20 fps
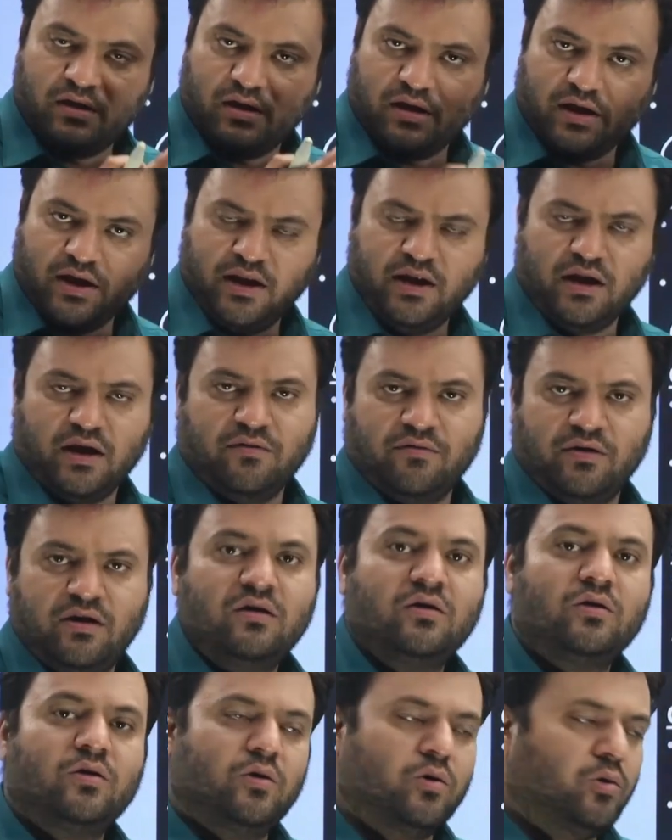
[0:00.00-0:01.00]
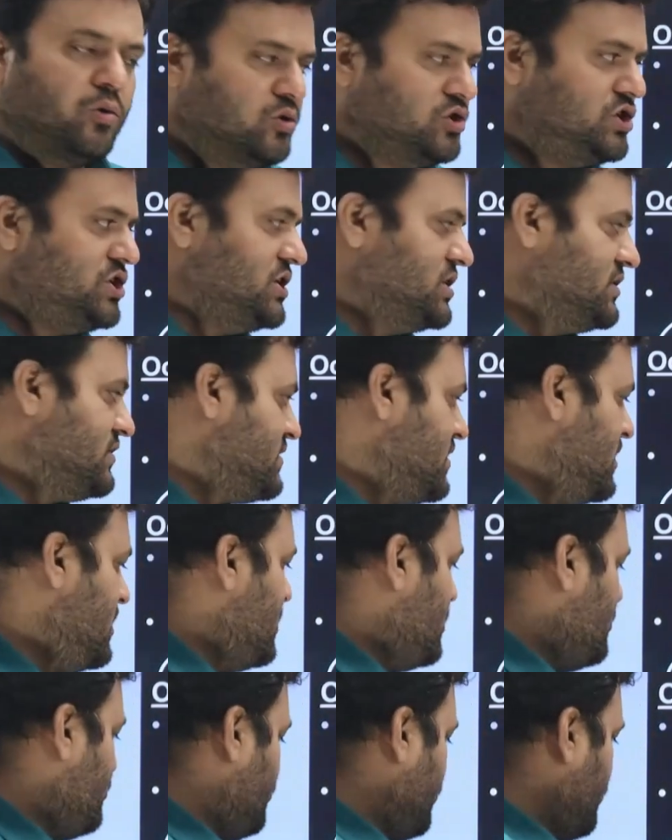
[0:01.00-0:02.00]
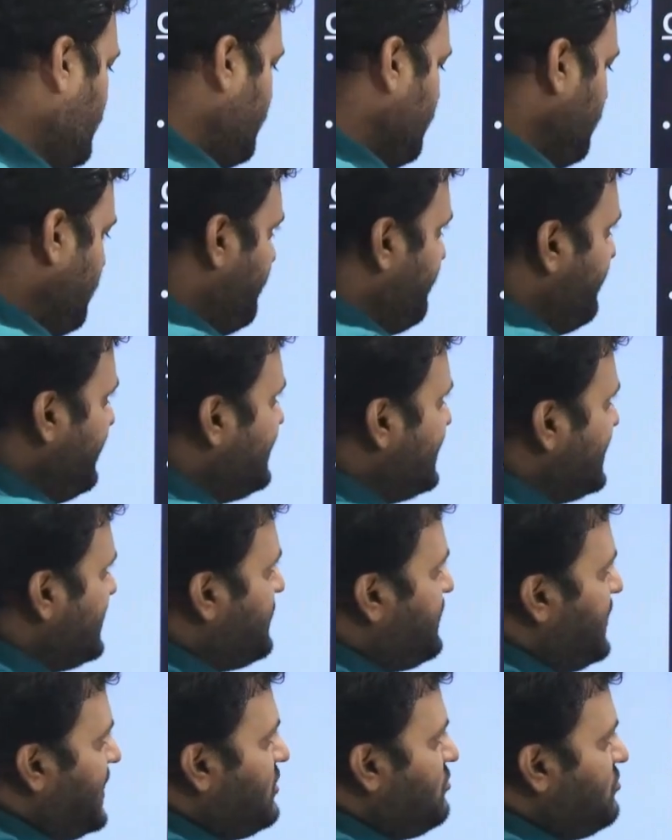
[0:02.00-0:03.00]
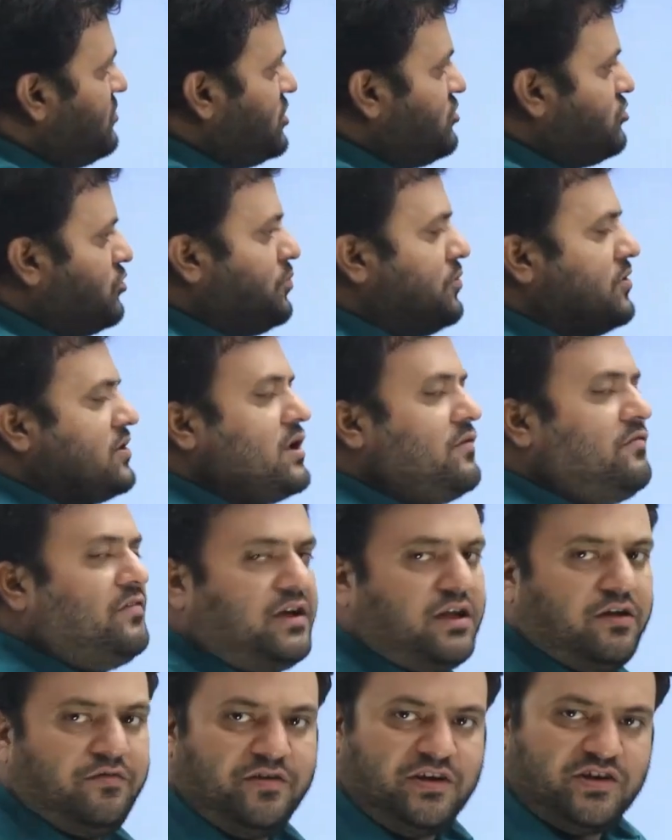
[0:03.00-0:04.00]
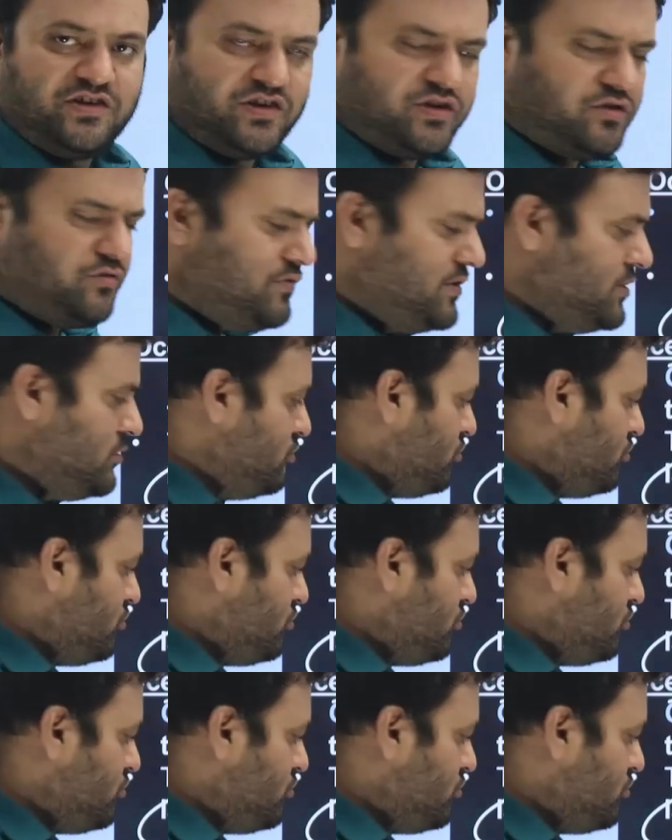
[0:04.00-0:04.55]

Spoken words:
our oceans. So with respect to the topographical features, we used